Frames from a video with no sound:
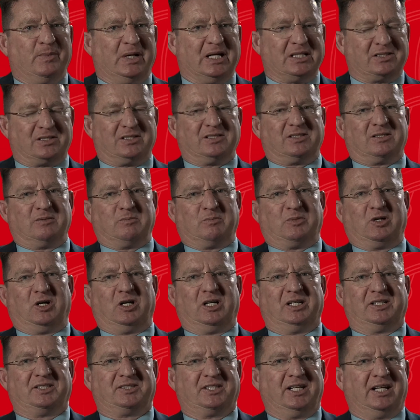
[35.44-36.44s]
Masters in
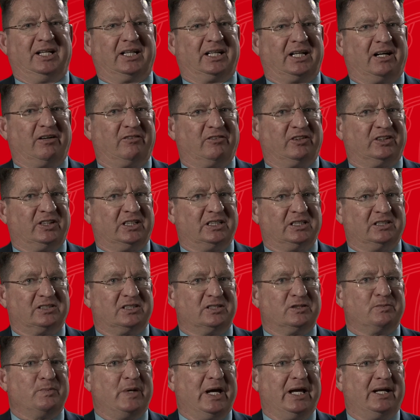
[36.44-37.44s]
Policy and Governance
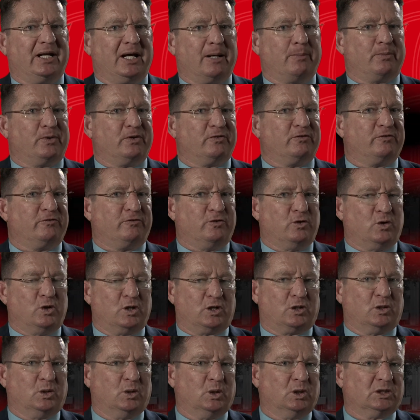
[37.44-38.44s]
is made up of four
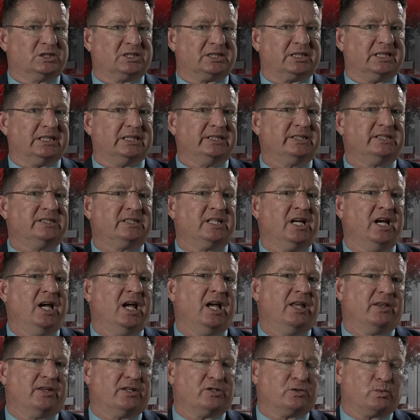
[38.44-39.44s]
courses.
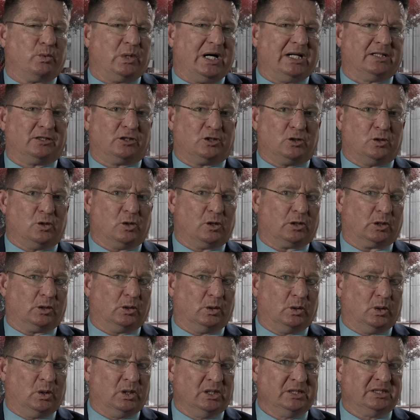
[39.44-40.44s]
There's one core
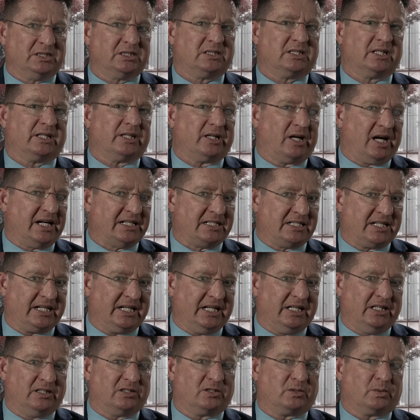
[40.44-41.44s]
course that I
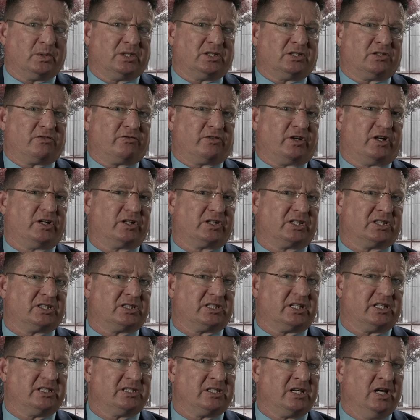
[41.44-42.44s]
teach which
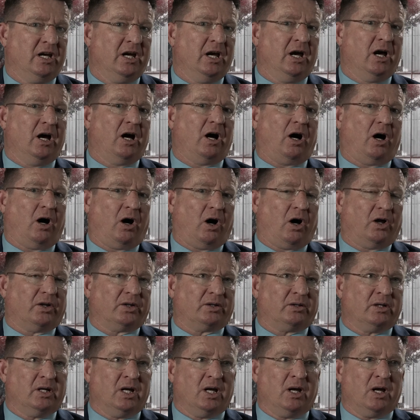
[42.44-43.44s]
focuses
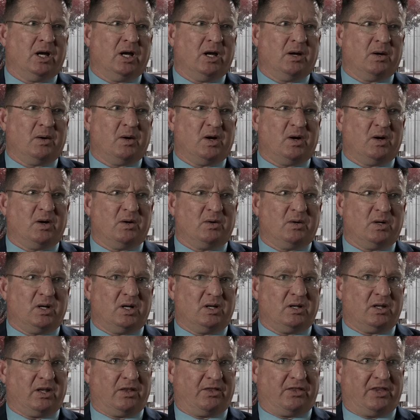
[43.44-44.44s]
on
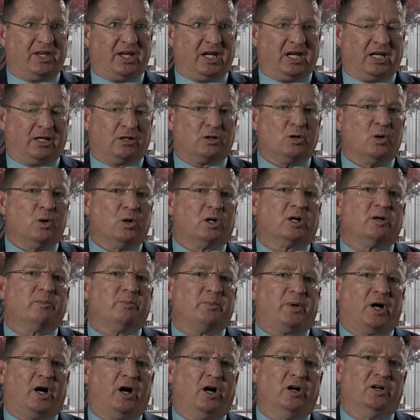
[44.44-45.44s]
the core
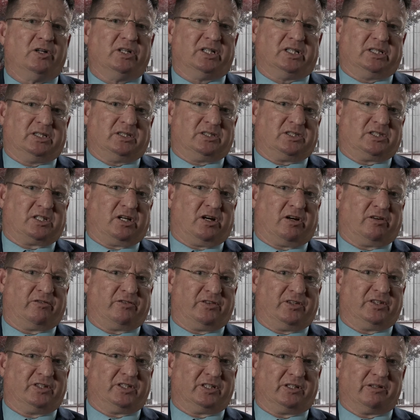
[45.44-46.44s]
components of
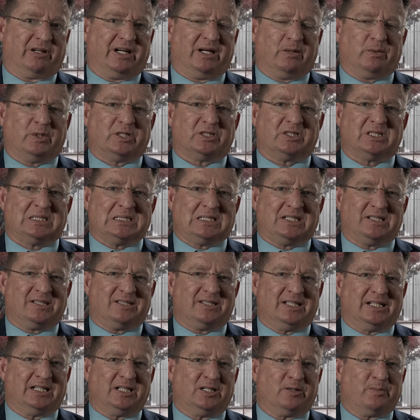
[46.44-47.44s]
the degree, which is to
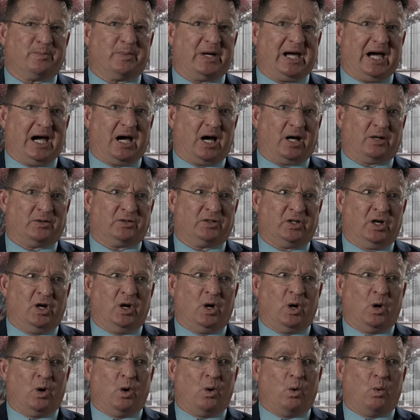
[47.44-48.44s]
think about
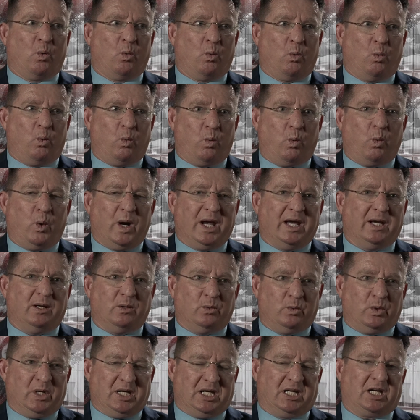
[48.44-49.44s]

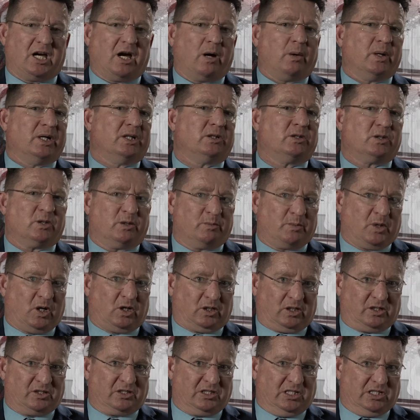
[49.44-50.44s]
when we go into a
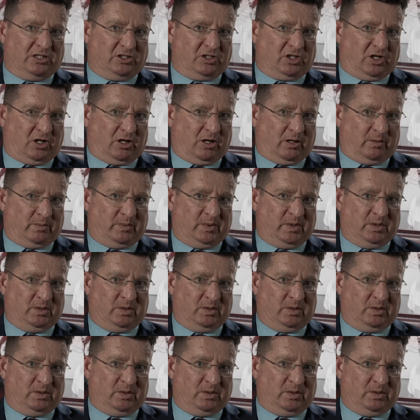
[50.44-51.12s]
policy job,